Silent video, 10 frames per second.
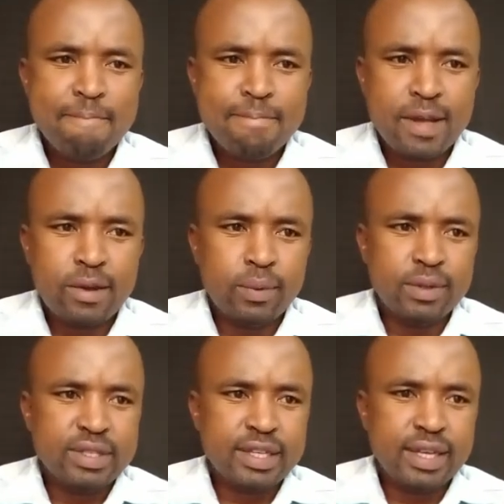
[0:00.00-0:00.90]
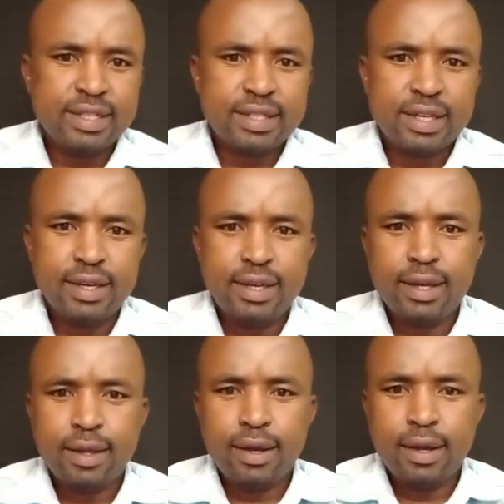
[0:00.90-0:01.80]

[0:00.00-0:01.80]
That was yesterday,